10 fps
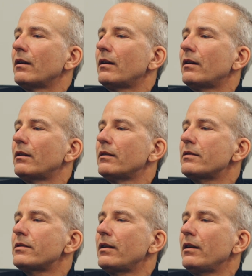uh,
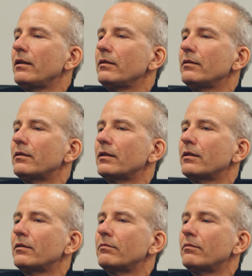say
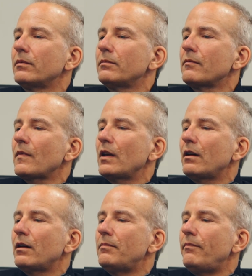the
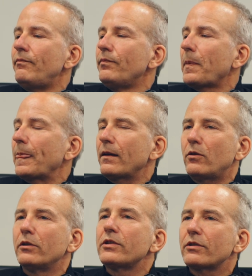um, the
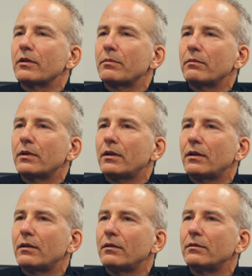corn syrup.
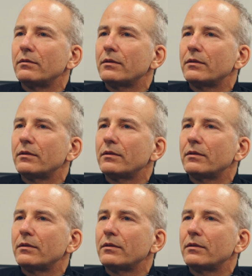Uh,